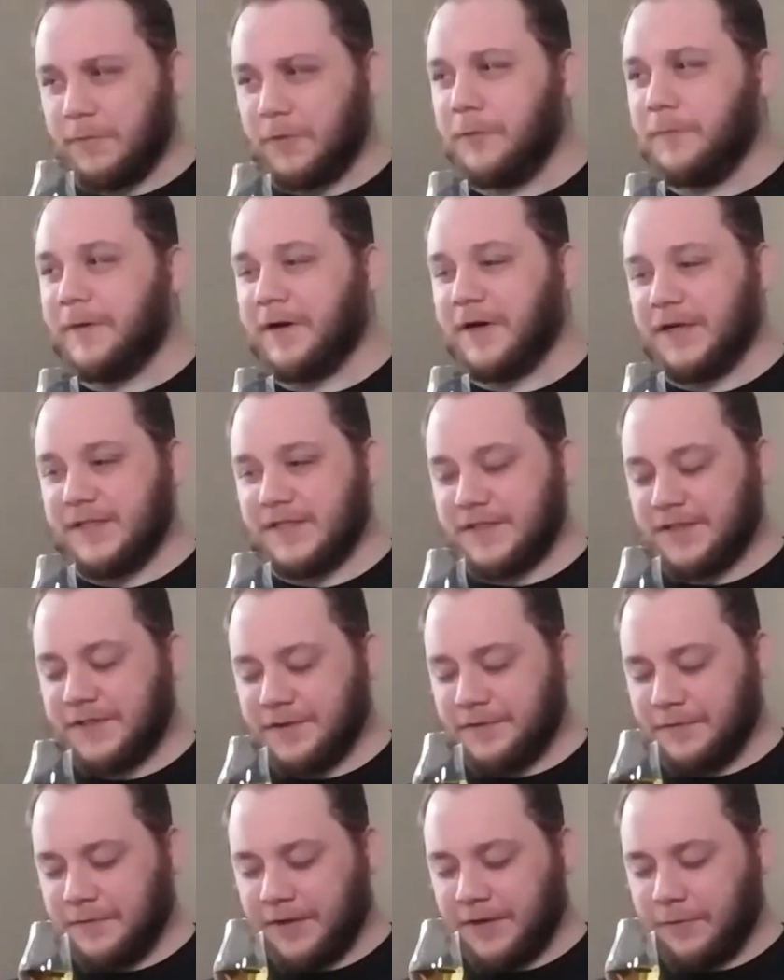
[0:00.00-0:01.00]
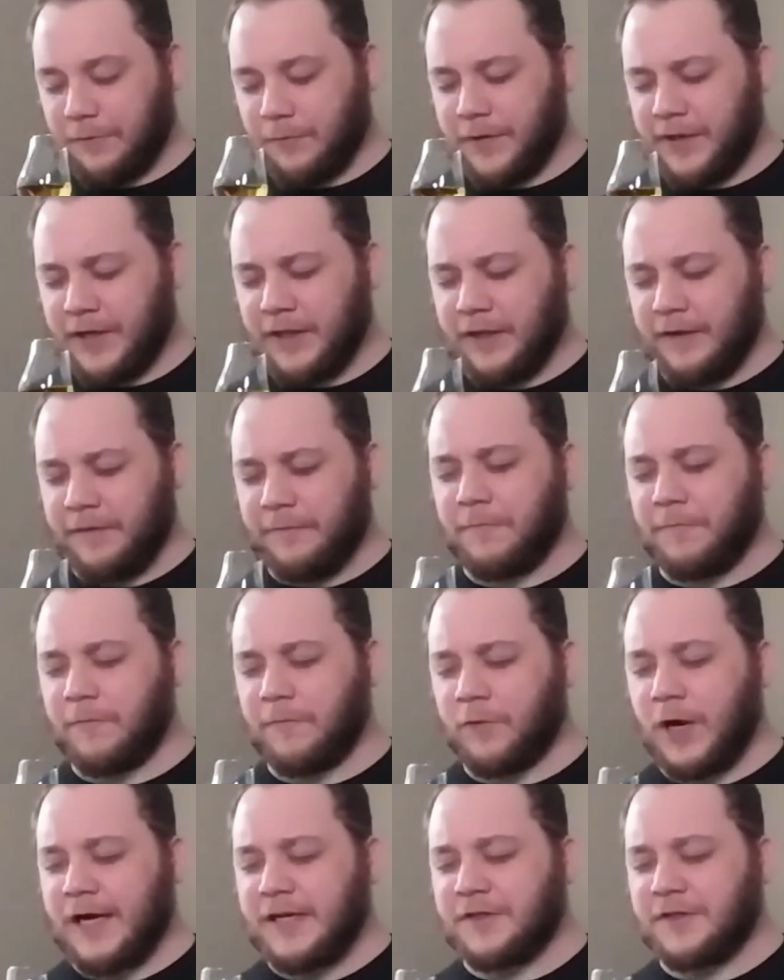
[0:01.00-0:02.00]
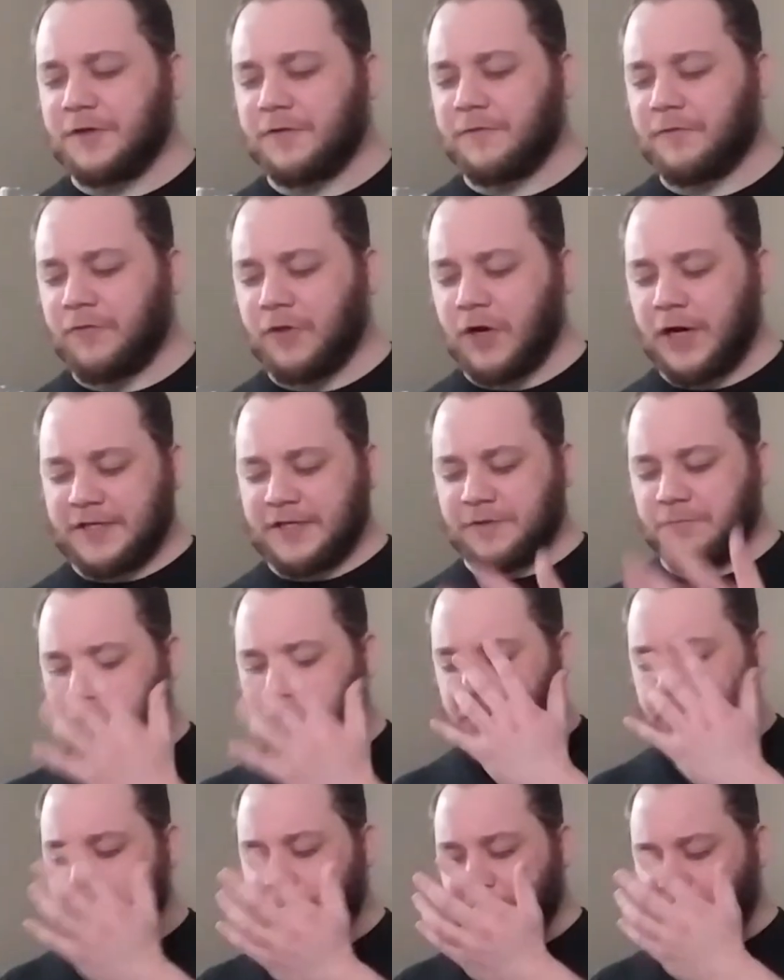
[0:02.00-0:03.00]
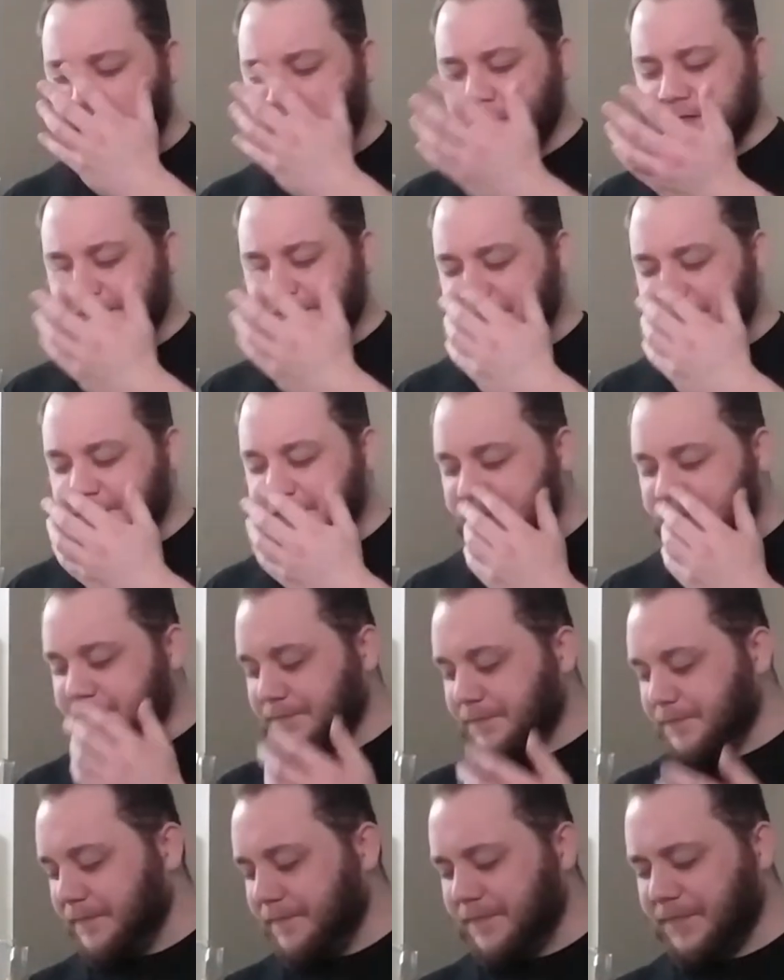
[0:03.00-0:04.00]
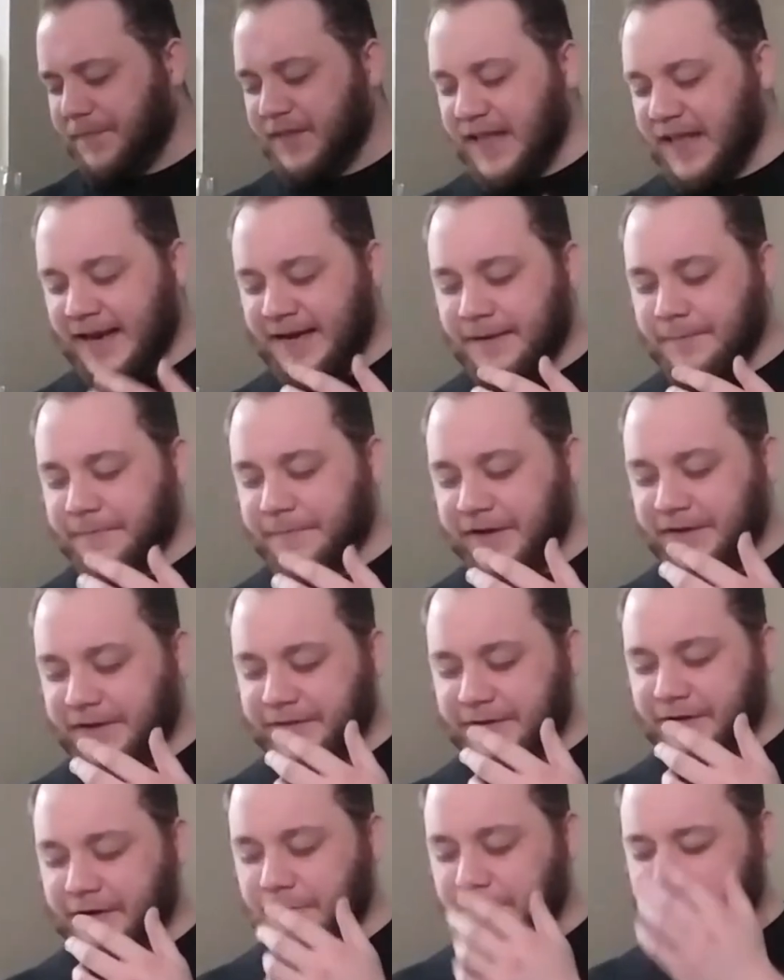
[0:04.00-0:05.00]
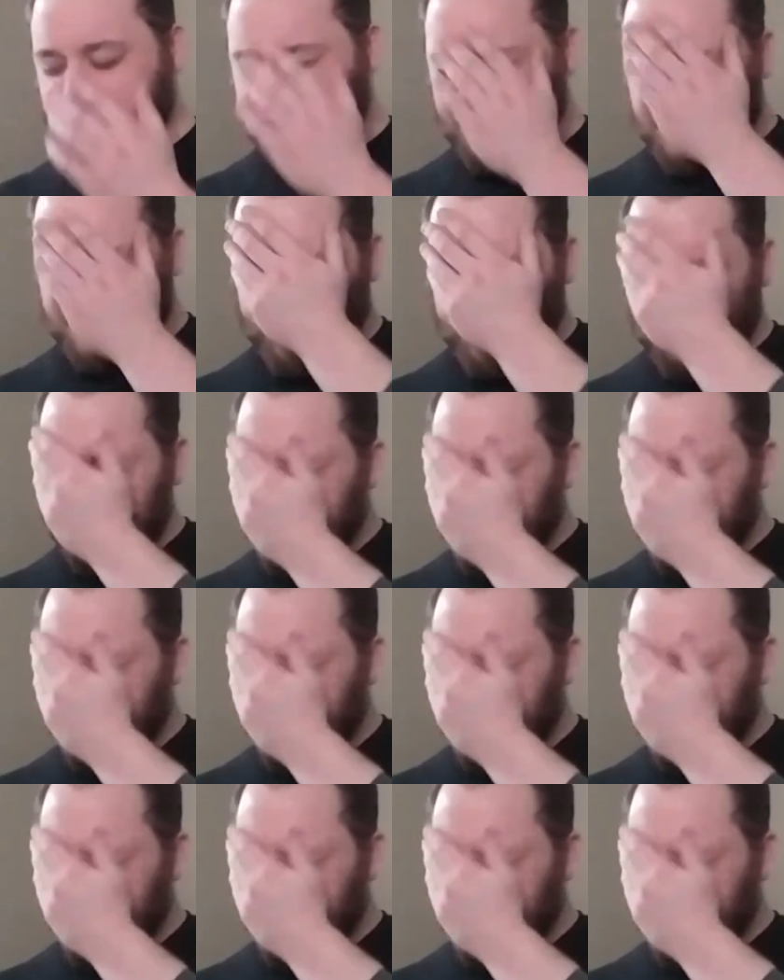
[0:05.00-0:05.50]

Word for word: Blueberries too, like really mm. fresh, fresh blueberries. Just that hit me in the nose. Ooh.